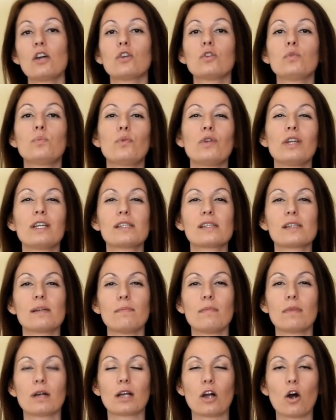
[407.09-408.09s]
could bring
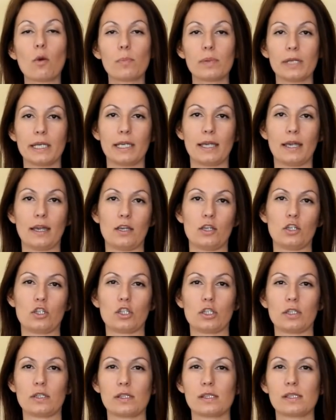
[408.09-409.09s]
some
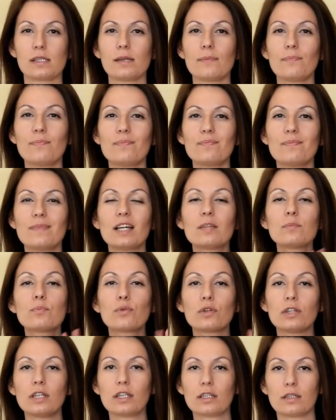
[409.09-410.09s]
complications, some
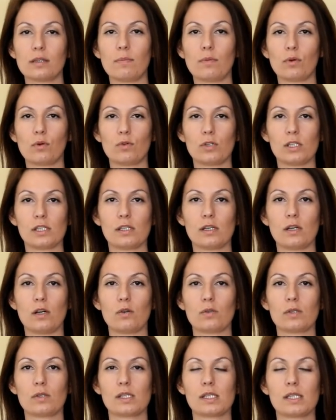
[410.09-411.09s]
unpredictable
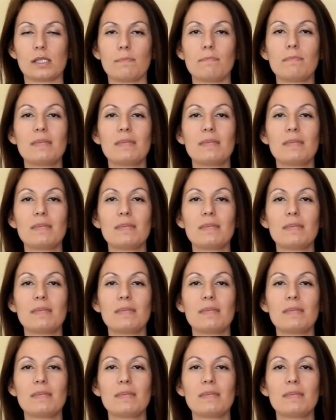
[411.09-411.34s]
results,